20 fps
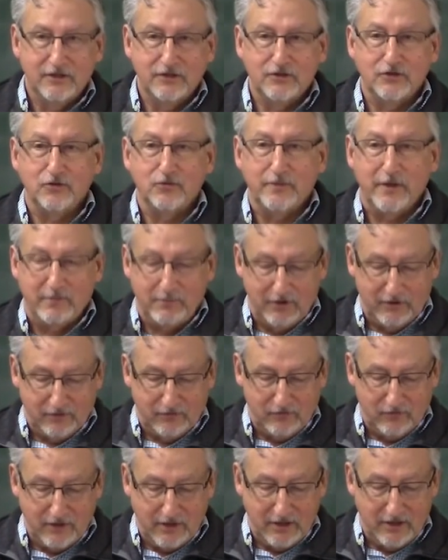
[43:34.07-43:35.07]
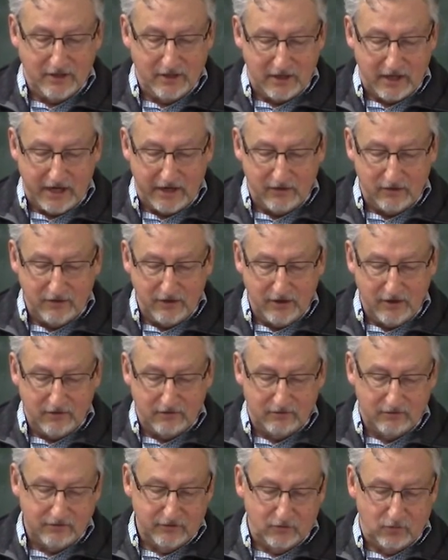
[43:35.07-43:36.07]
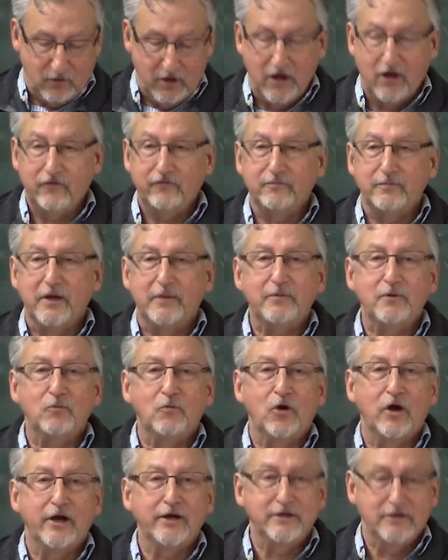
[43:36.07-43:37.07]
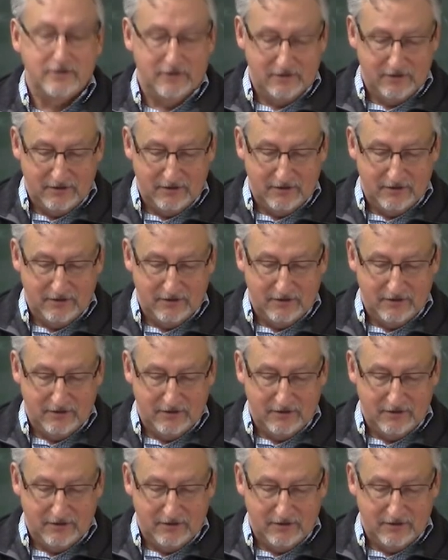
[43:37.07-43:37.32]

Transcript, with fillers: Two, maybe three. "I don't know. Twelve, maybe one."